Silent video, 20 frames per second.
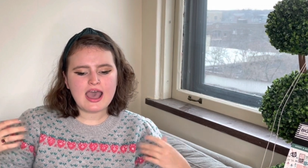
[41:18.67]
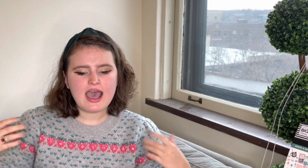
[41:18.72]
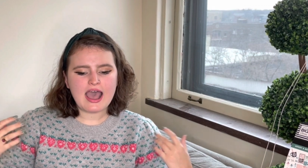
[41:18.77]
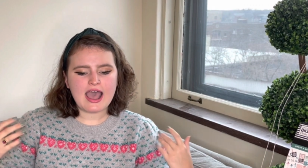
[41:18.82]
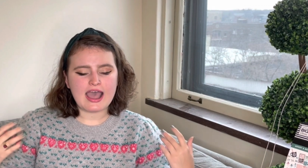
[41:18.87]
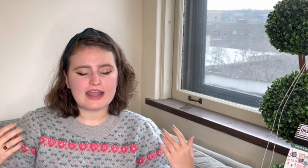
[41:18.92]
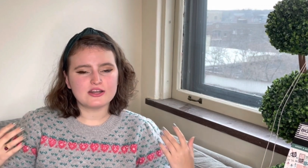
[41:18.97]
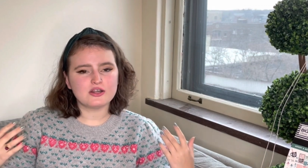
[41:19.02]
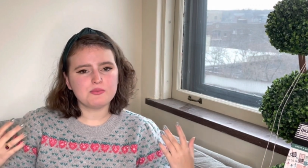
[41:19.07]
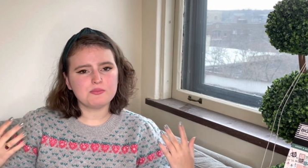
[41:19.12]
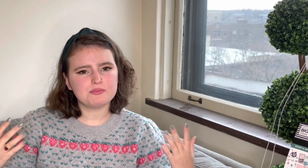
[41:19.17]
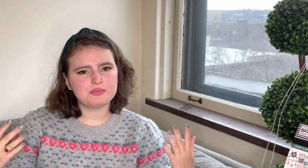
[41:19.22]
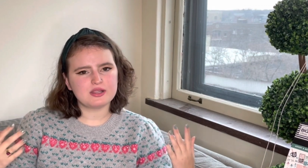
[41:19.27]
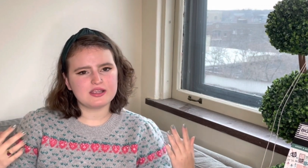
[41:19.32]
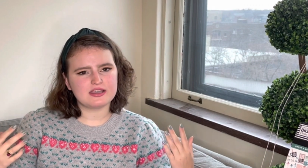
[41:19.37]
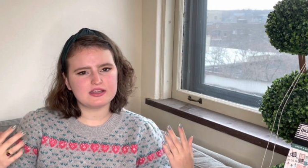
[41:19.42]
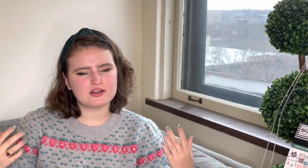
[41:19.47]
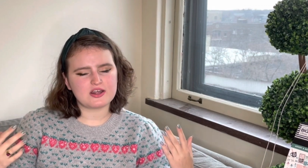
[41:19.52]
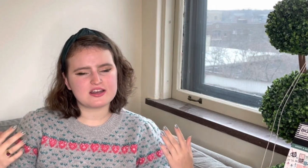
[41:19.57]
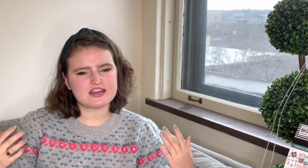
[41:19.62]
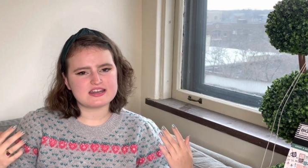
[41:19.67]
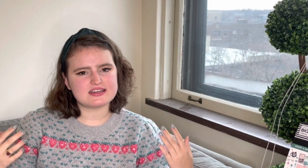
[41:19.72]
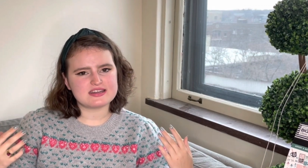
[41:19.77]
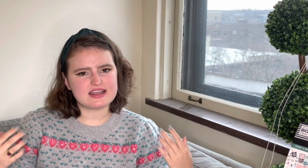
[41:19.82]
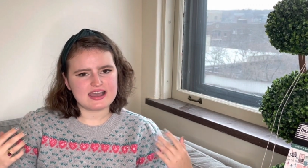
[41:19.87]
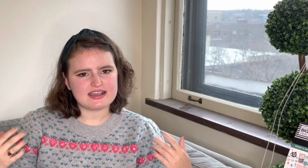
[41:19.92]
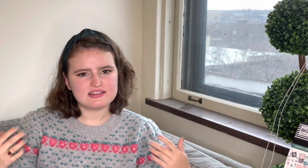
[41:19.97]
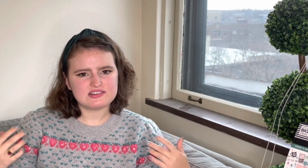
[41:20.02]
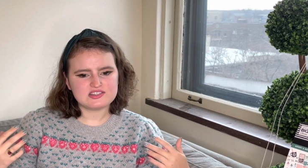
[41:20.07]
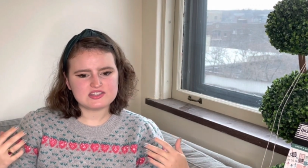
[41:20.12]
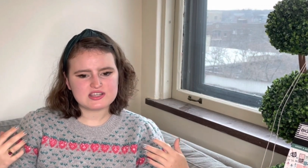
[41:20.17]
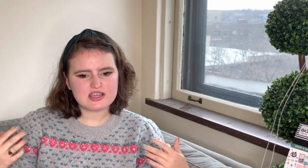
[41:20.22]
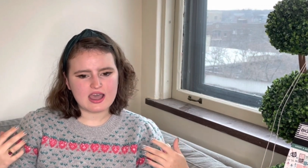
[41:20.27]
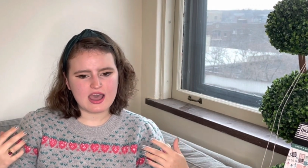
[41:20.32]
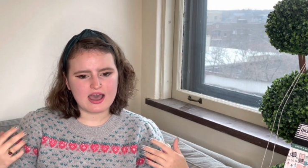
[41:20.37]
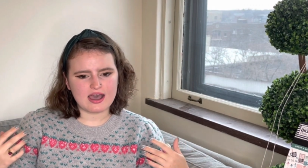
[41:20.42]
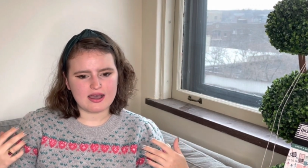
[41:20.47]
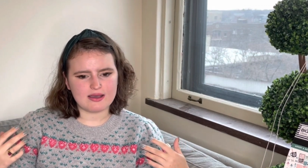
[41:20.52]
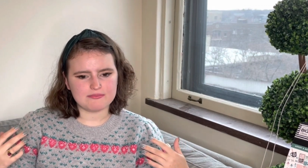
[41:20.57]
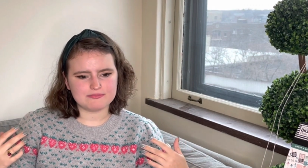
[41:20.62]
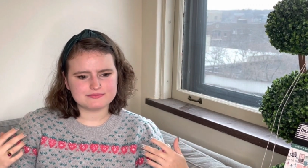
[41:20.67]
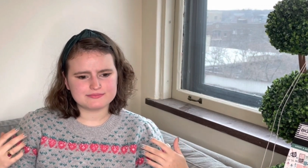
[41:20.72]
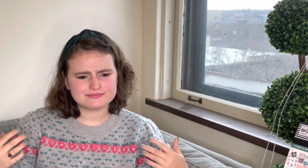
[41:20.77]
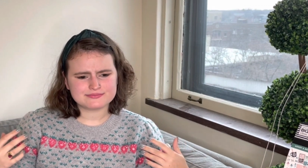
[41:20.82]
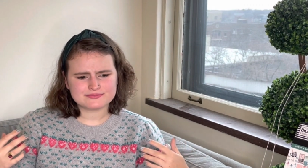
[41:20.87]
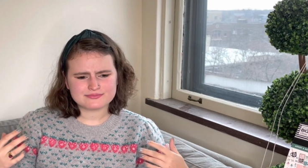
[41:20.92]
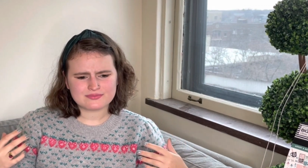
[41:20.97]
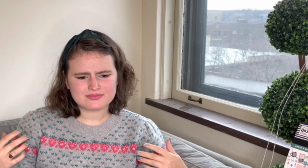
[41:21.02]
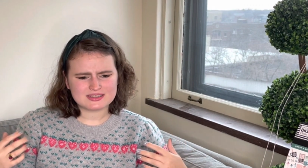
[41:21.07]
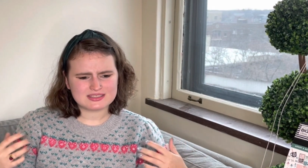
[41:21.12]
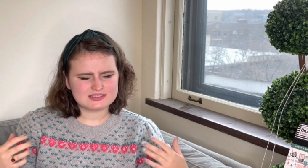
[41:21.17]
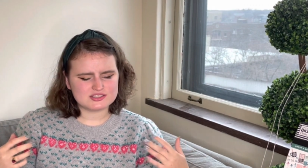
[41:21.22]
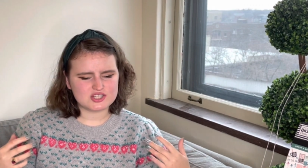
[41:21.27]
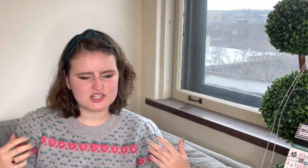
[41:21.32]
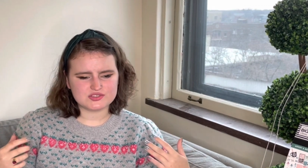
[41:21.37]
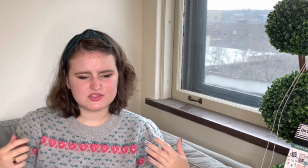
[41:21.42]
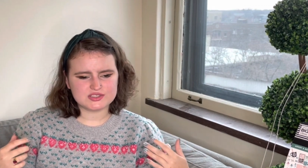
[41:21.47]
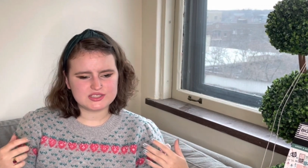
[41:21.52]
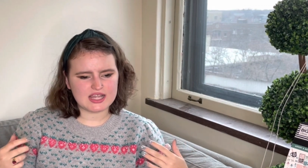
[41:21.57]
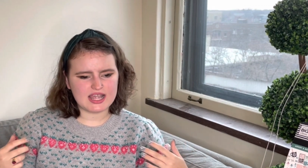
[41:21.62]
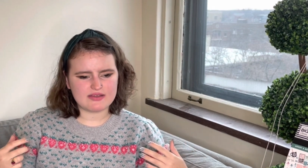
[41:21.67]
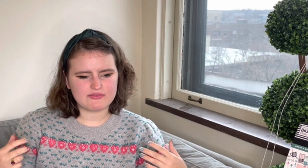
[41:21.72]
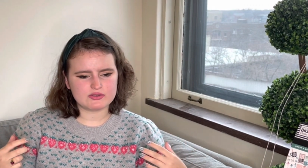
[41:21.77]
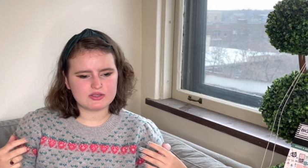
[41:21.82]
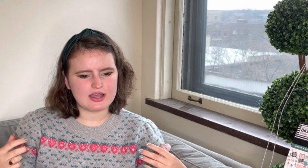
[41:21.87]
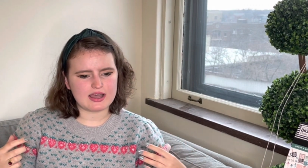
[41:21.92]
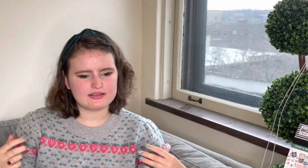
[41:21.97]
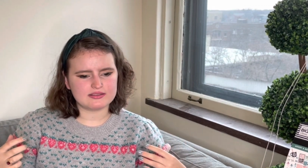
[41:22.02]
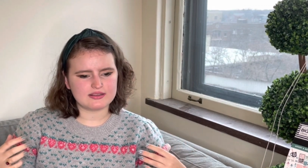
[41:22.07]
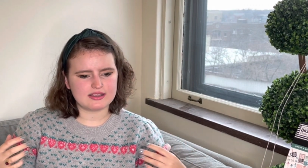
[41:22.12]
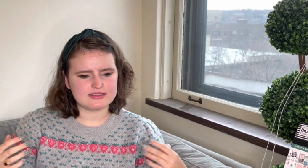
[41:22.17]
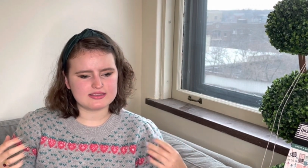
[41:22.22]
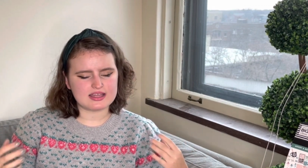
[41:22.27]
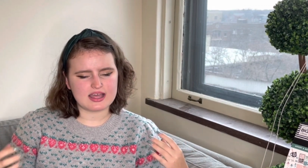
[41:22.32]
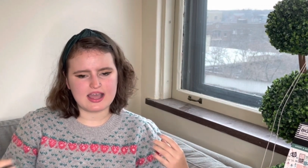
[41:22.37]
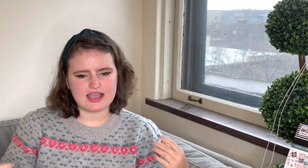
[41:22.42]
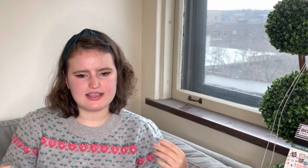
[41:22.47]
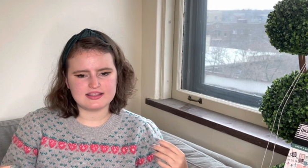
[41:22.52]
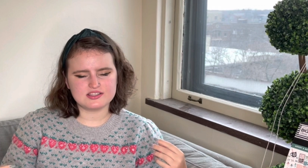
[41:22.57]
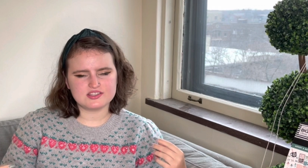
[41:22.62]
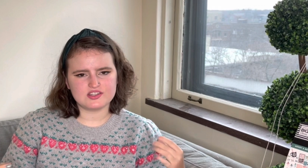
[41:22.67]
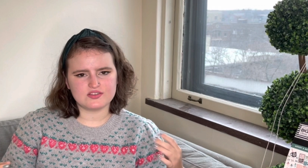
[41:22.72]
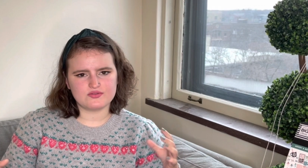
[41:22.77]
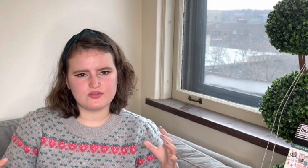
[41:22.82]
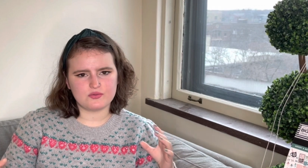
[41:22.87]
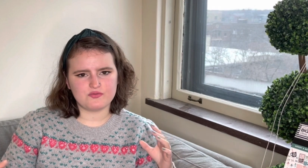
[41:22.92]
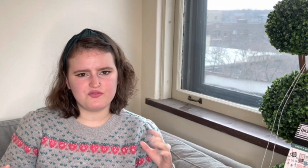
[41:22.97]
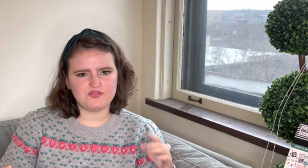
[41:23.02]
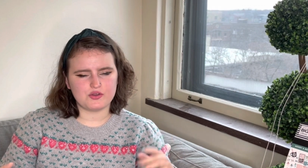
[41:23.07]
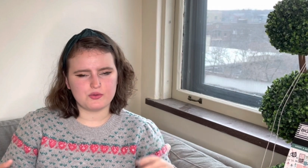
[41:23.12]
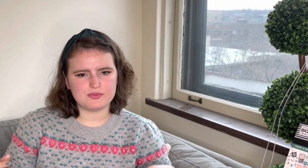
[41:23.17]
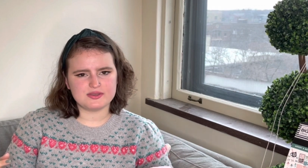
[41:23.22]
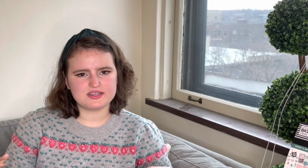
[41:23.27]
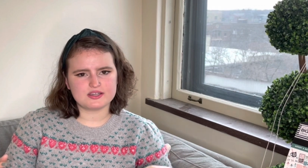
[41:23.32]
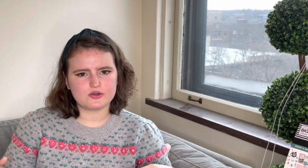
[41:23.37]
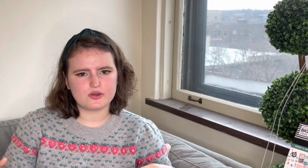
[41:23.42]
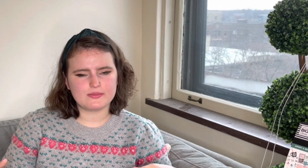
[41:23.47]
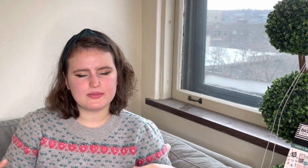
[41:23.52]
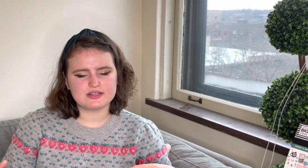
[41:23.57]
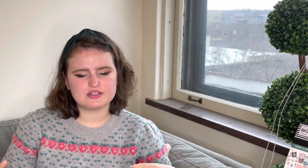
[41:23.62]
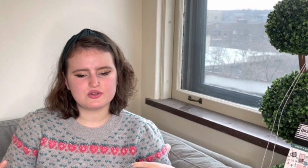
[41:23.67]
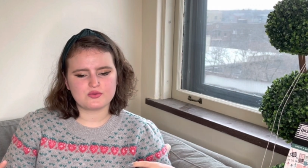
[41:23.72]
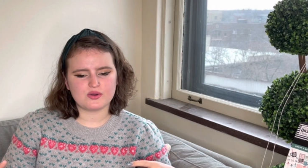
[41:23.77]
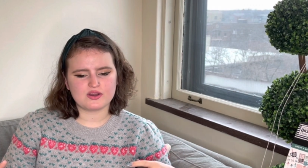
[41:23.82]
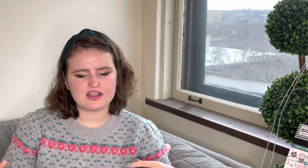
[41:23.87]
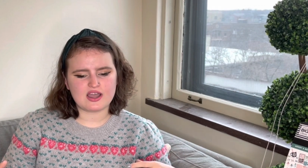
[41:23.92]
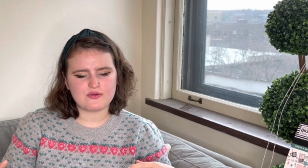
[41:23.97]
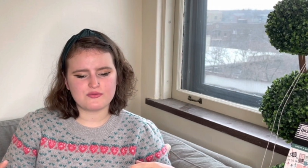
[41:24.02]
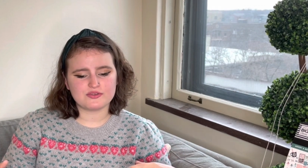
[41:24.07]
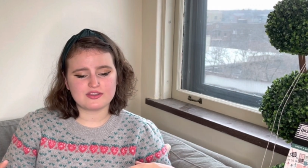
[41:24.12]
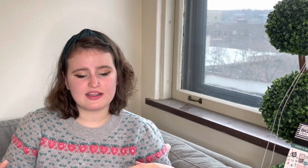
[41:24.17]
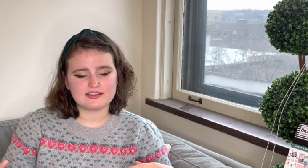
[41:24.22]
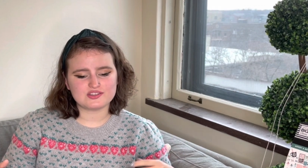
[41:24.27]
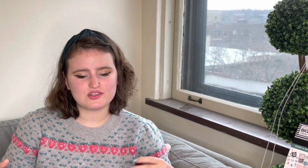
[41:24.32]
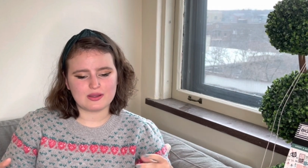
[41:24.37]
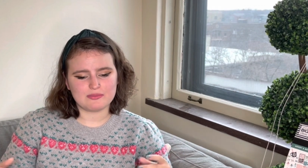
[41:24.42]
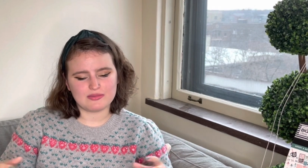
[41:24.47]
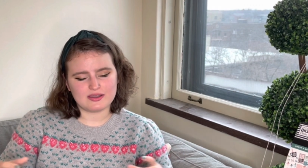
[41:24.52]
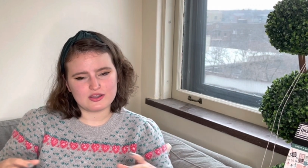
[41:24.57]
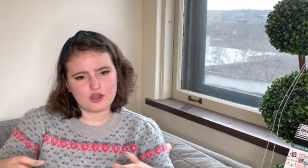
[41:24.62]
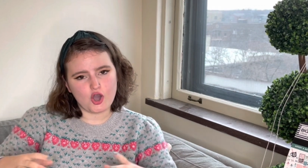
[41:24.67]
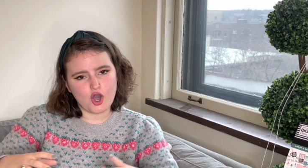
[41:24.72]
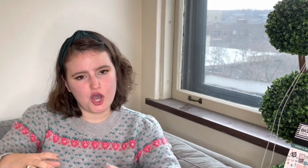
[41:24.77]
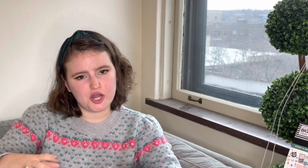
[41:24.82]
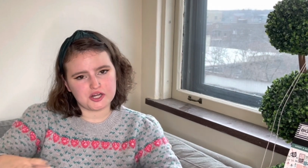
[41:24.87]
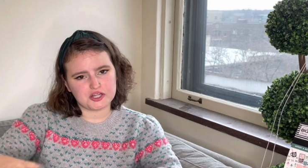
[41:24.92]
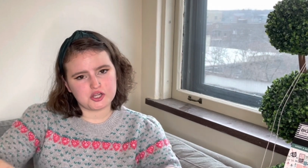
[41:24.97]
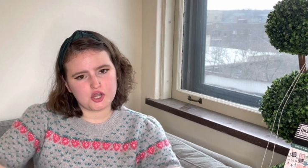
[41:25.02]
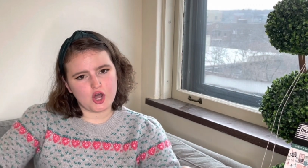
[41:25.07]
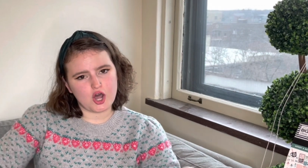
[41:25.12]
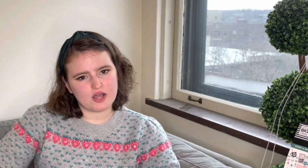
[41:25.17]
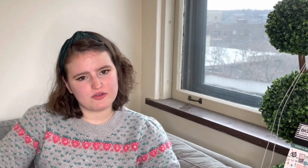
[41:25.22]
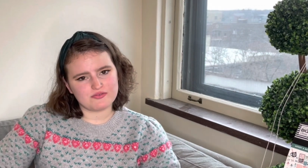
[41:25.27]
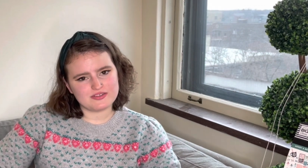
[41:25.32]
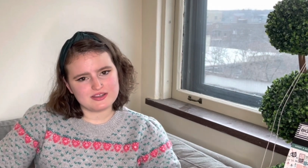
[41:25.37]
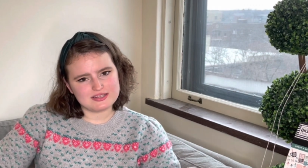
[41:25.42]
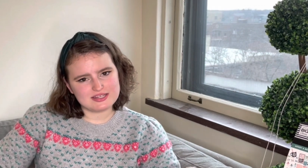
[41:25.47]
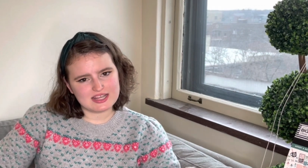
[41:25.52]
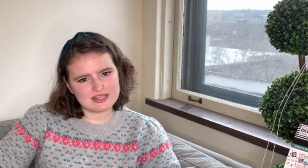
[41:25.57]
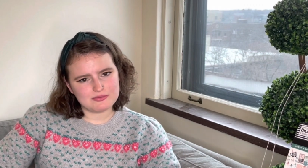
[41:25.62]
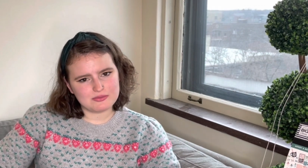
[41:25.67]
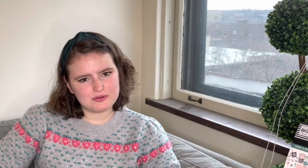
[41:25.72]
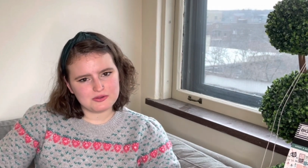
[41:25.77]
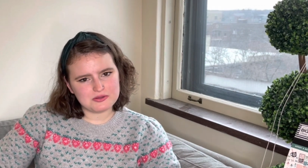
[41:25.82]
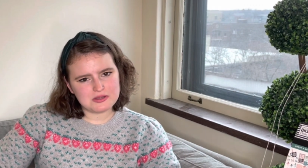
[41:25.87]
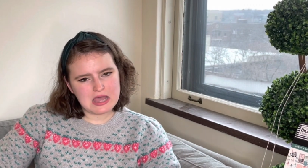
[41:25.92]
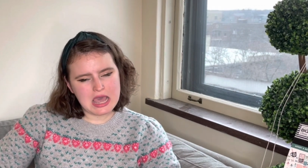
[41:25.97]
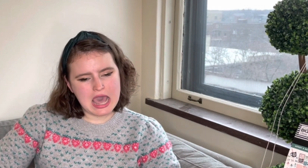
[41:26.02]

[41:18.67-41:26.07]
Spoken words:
I don't plan on a desk, just because I haven't gotten like the heights of the filming equipment to work out for that, so I'm like on a coffee table,